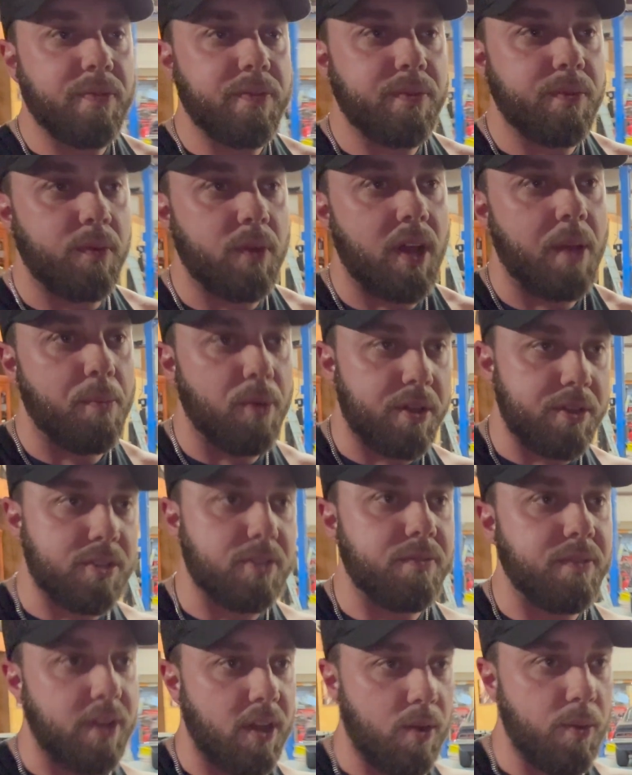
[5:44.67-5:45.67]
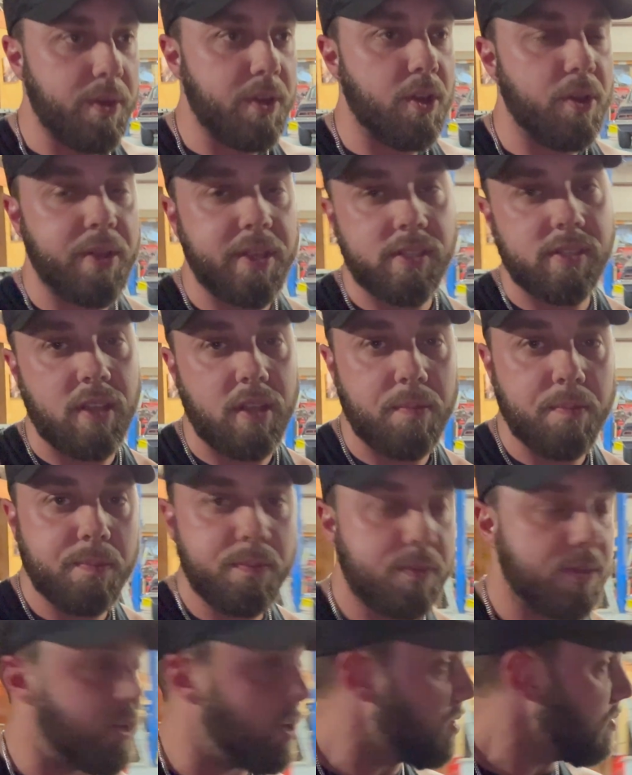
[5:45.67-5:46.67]
Well, I brought the Chevelle, we'll go get some.
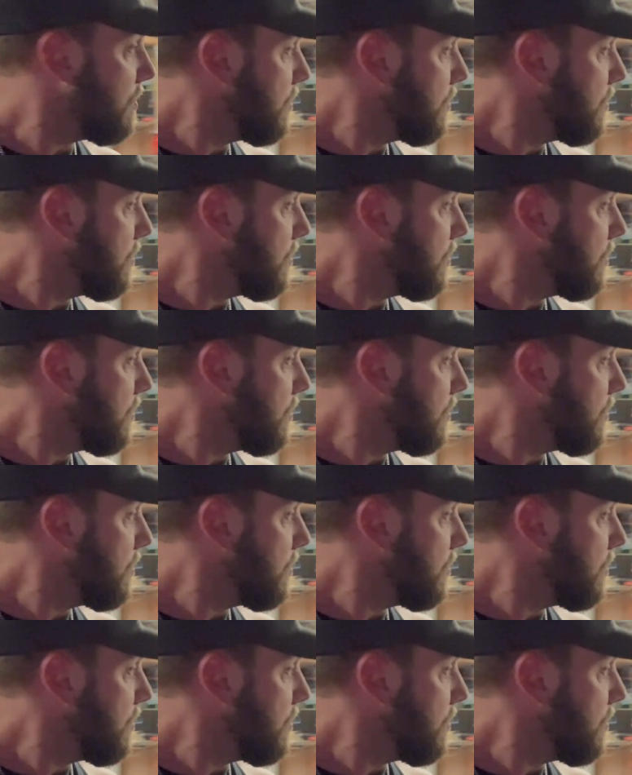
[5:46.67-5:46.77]
So,